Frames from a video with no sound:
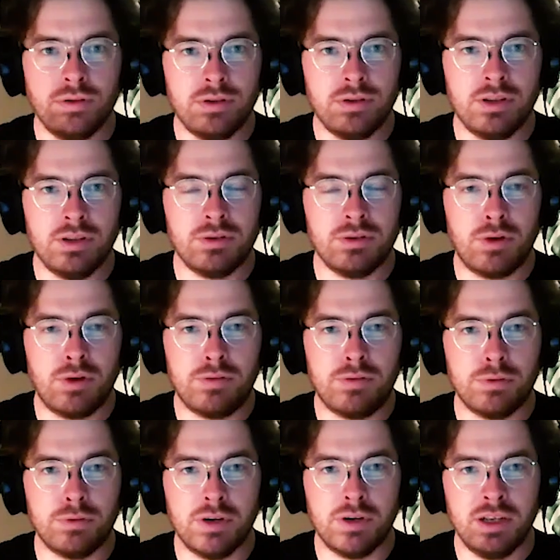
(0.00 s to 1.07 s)
is a
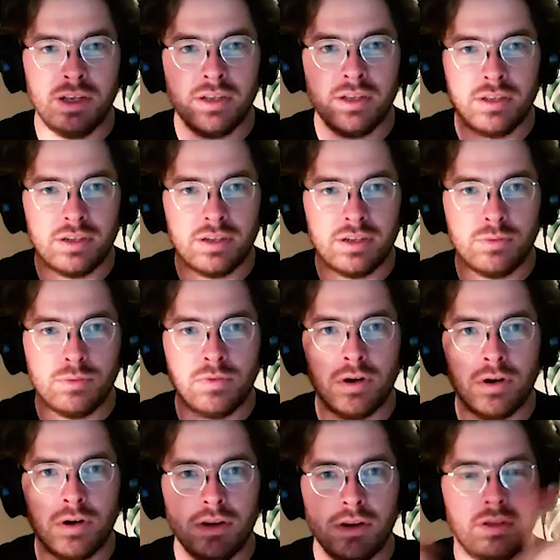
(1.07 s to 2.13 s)
rivalry. We've
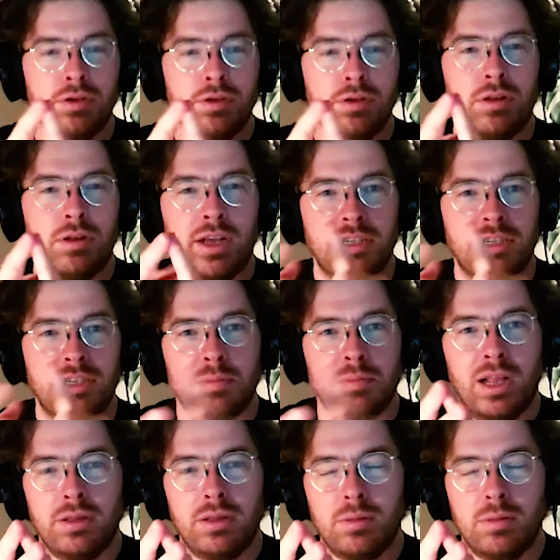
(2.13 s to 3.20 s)
got the Q Clash, the
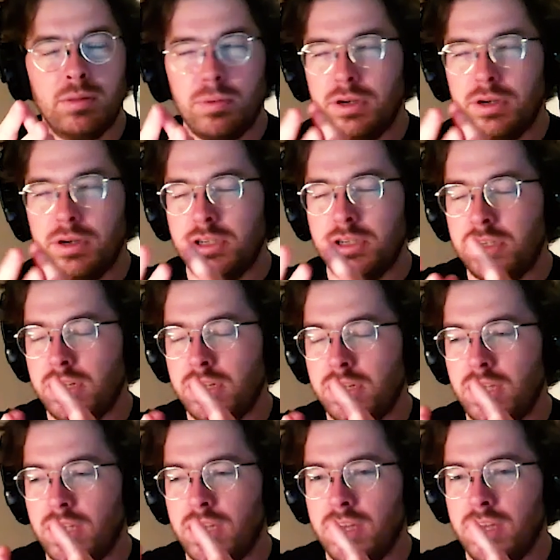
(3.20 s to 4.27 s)
Battle of the Bridge,
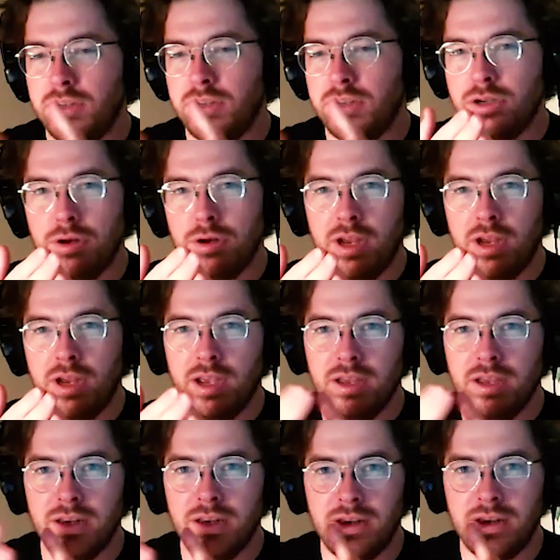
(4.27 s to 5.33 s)
the Showdown.